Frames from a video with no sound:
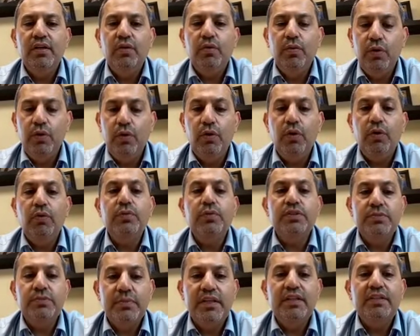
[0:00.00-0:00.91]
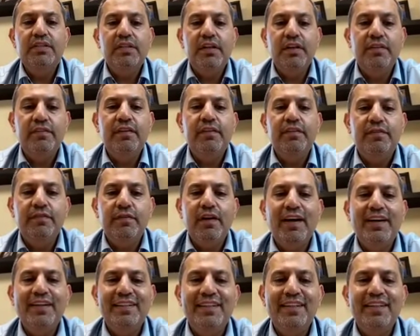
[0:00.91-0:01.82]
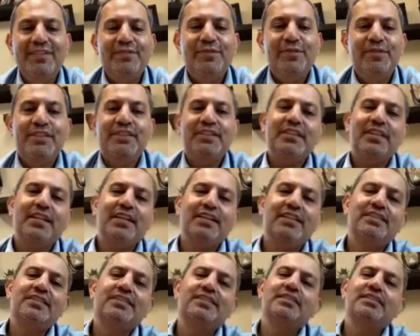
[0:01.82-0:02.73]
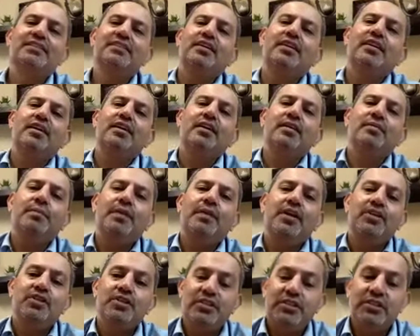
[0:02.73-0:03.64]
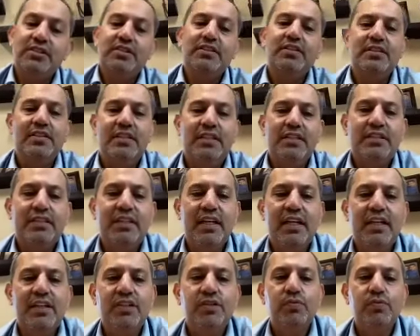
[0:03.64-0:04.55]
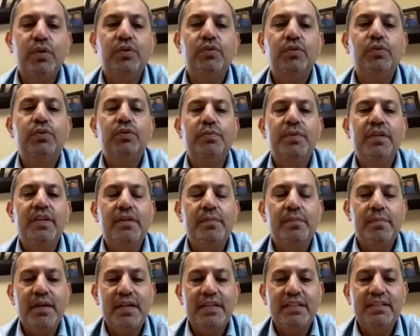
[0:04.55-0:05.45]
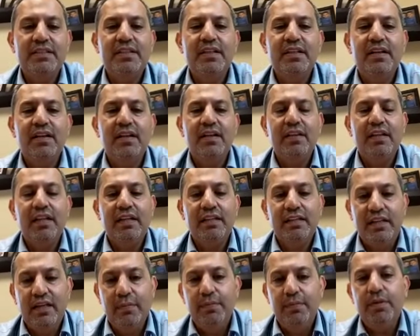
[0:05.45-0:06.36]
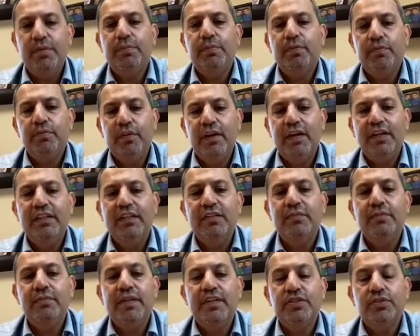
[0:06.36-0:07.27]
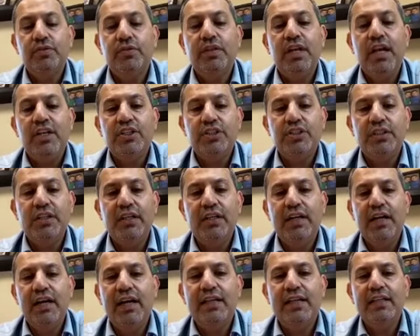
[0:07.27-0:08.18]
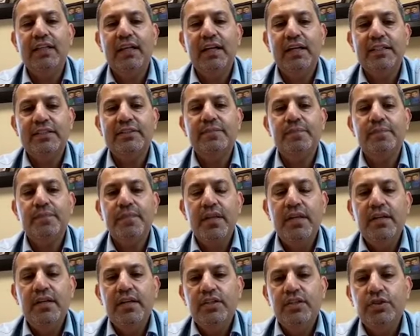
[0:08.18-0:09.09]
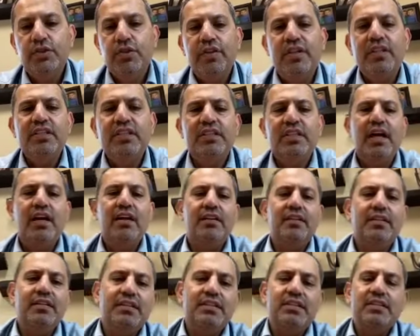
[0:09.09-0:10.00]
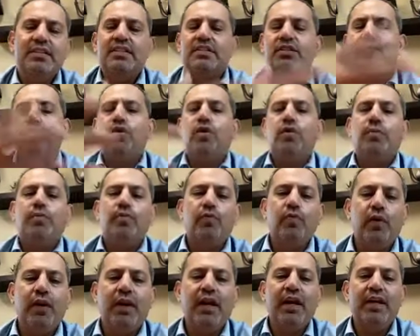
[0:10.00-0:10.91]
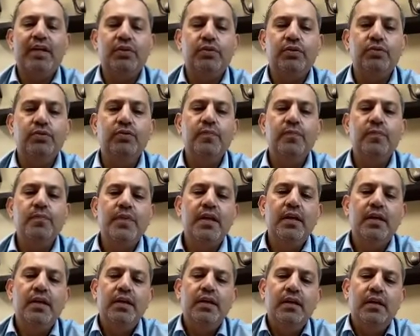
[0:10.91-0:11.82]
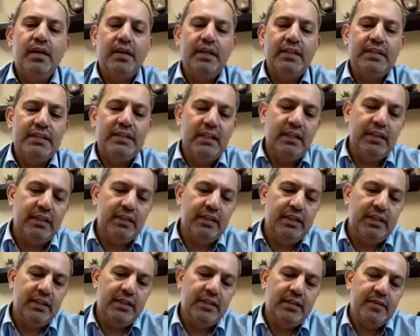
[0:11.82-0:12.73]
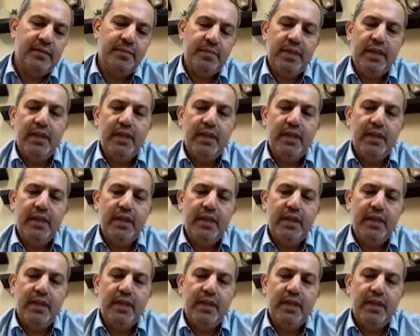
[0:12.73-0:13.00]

We always meet every Friday to discuss patients in details, what would be the best care that can be provided based on national guidelines. So this is the scope of what I do. Recently,